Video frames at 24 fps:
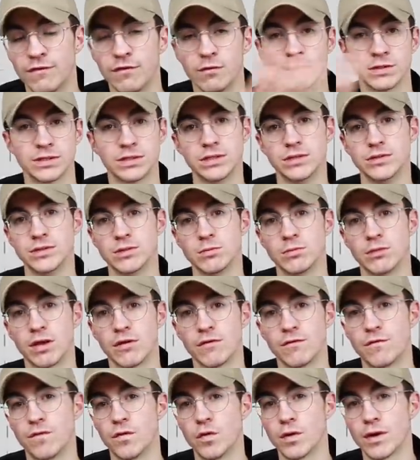if you wanted to use it with a
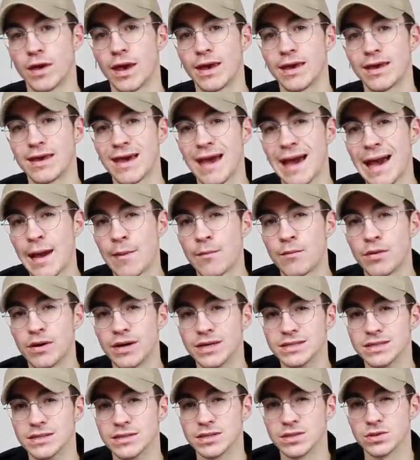4K camera
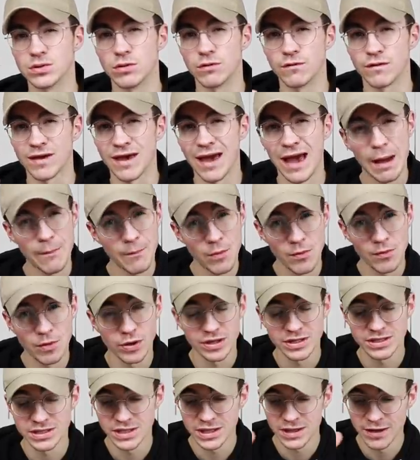as a sort of camera
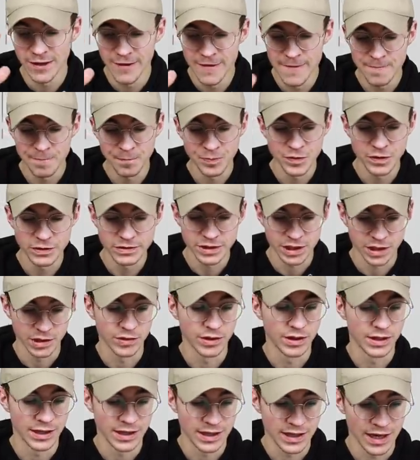monitor, you
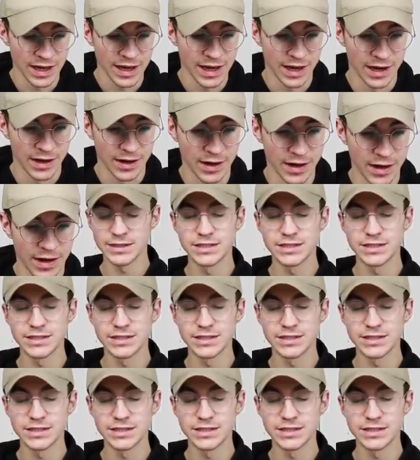totally can.